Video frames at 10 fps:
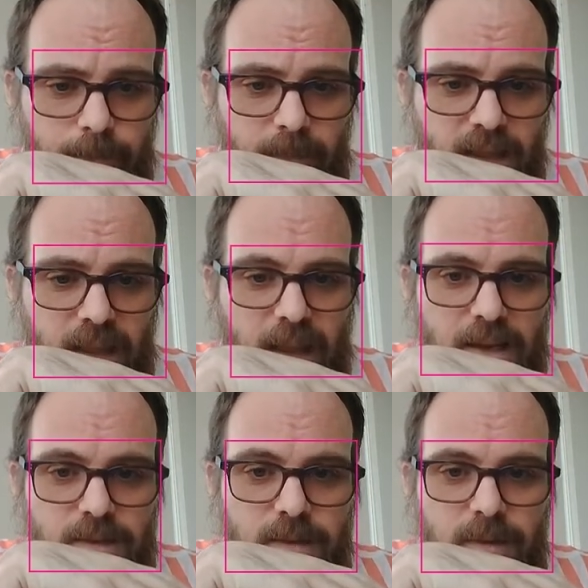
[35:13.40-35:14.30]

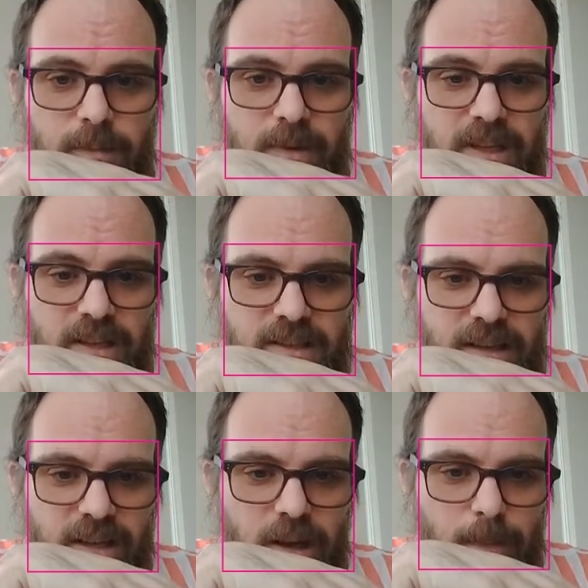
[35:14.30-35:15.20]
And because
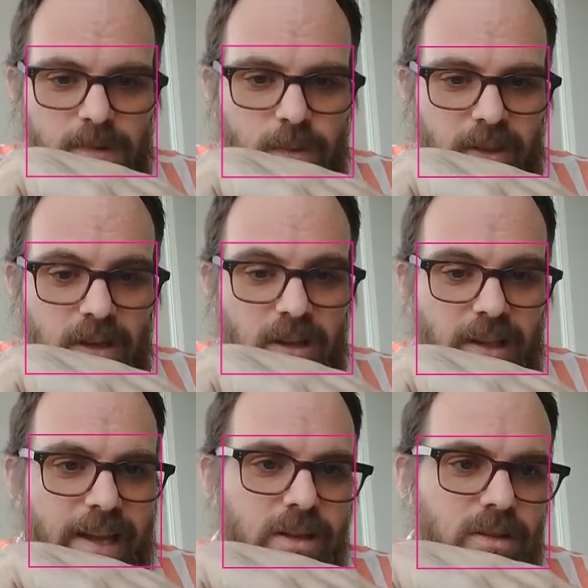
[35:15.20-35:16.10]
it comes with a
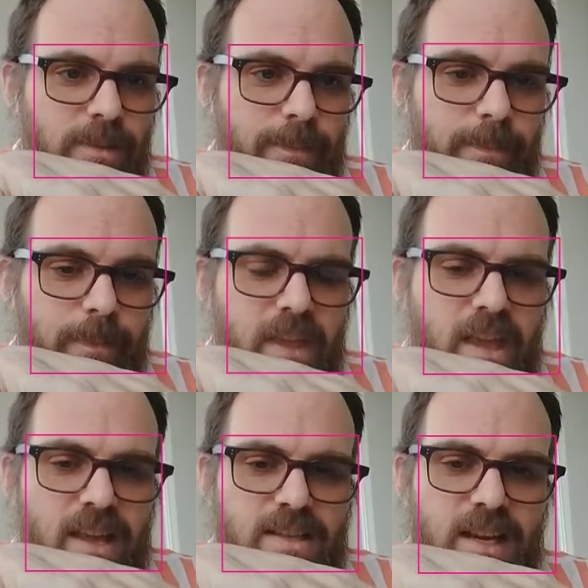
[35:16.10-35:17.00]
collider,
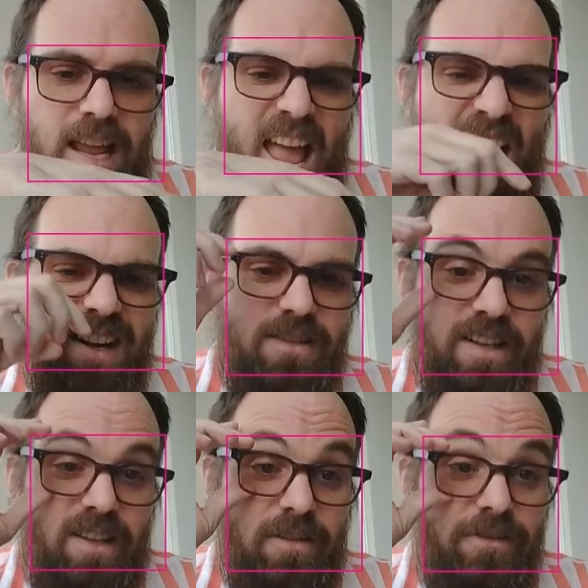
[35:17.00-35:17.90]
it's going to act
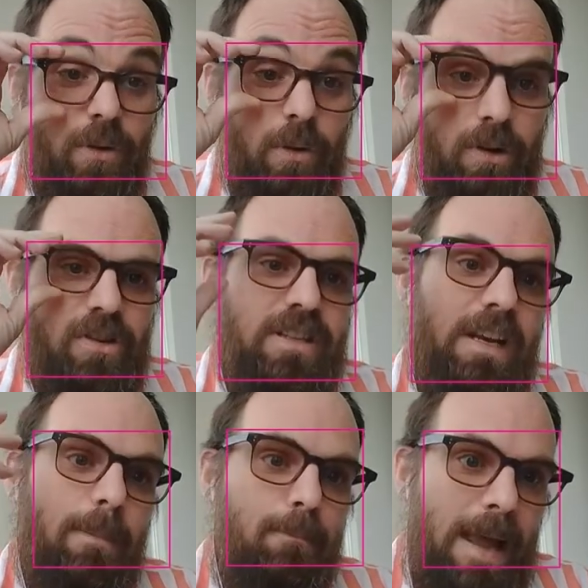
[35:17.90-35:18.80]
like the floor. You're just
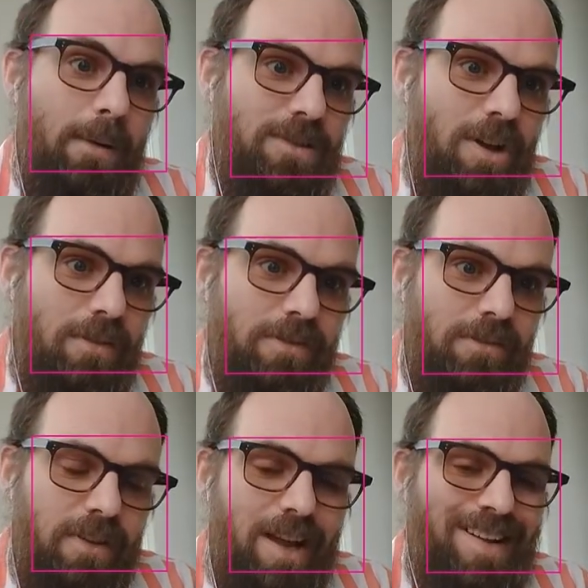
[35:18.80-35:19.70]
going to bounce off of
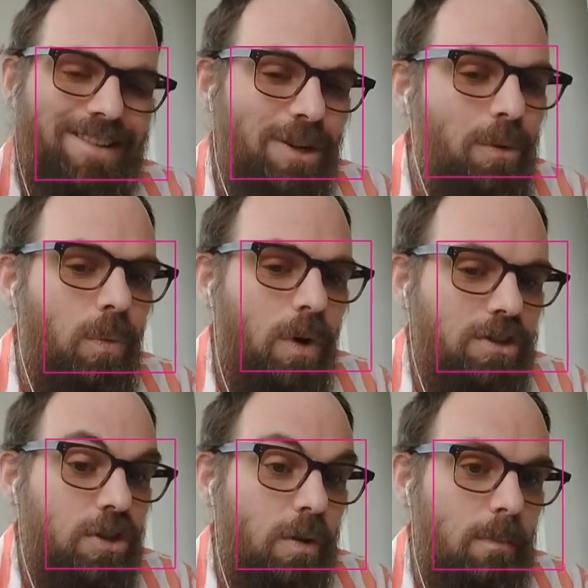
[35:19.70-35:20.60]
it. I don't
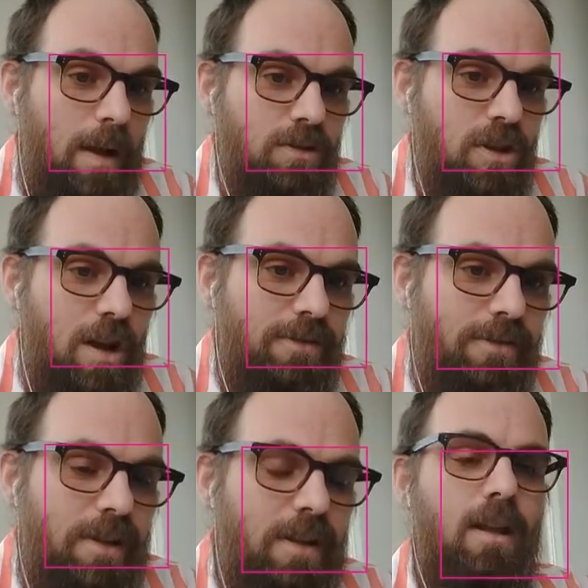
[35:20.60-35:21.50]
want you to bounce off of
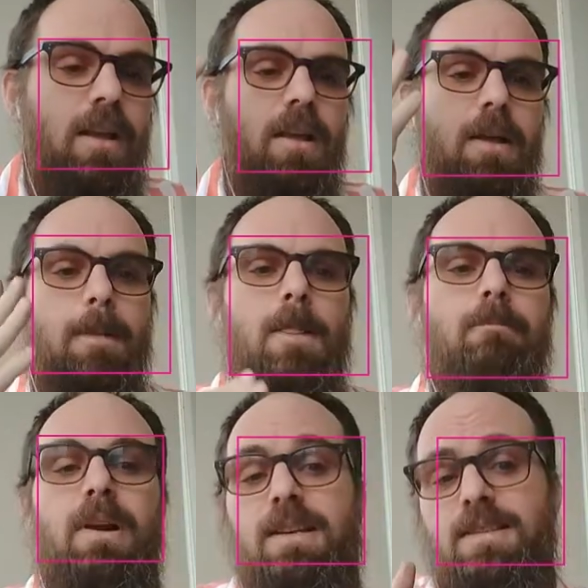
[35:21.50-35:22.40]
it,
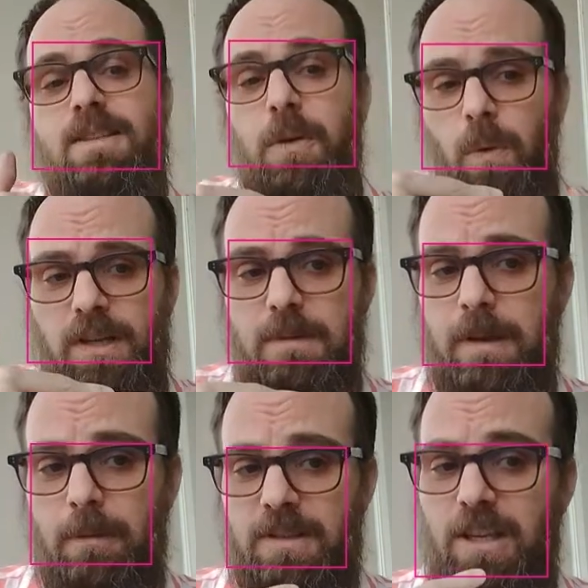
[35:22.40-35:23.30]
but I still want to be
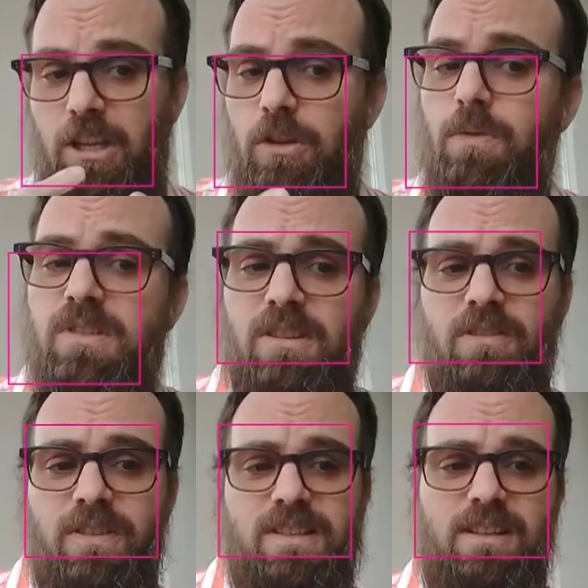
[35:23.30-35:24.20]
able to use the
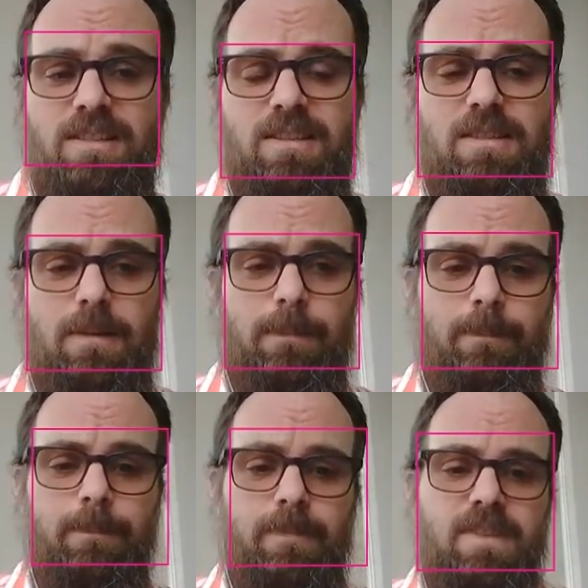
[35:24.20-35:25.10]
physics system
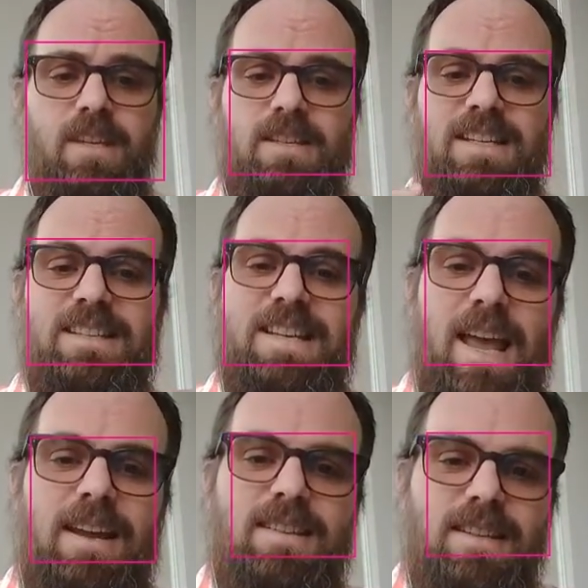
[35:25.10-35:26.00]
to
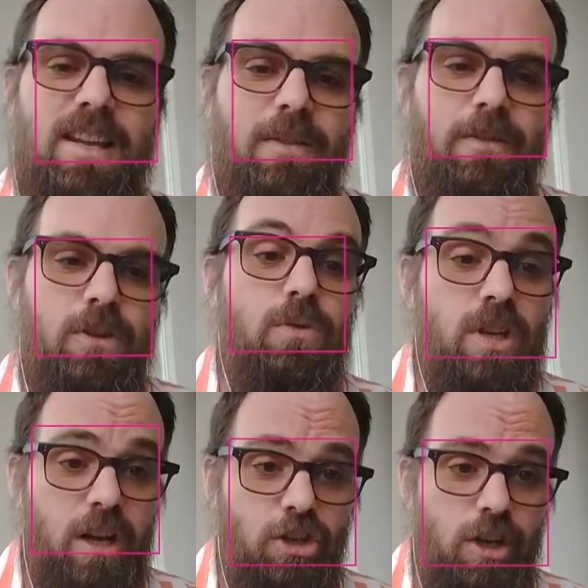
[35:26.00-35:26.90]
detect if you
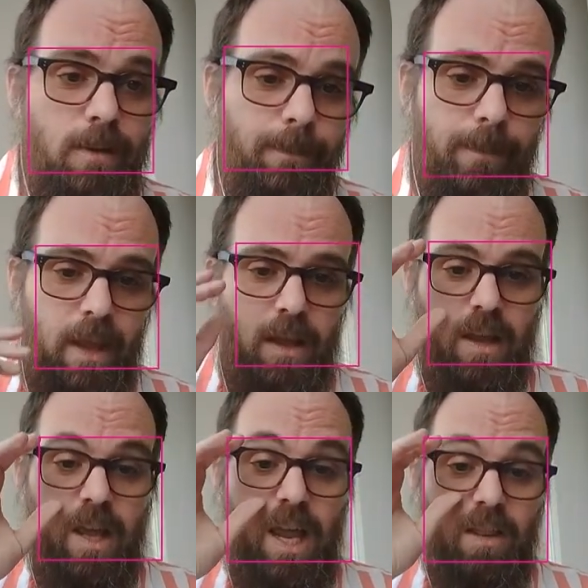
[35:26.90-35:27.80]
touch it.
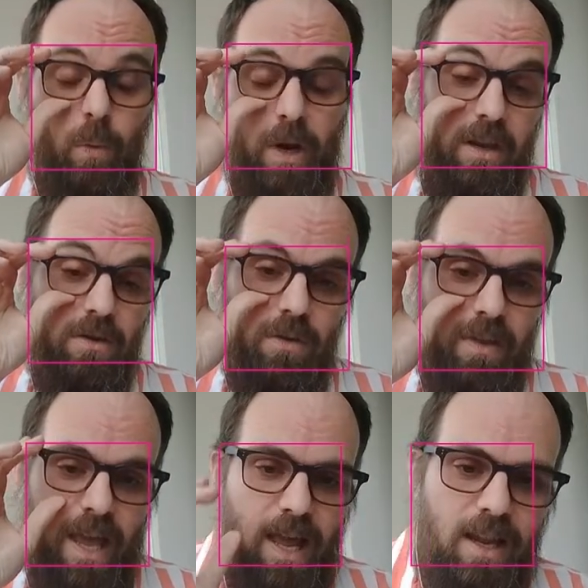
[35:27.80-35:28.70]
And the way you do
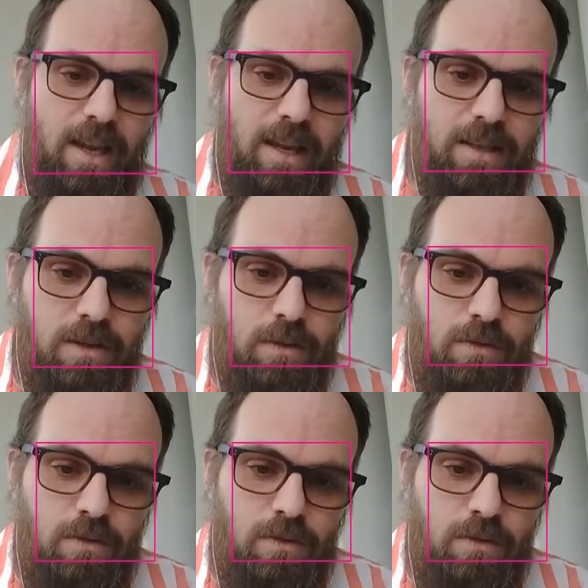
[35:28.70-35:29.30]
that is you,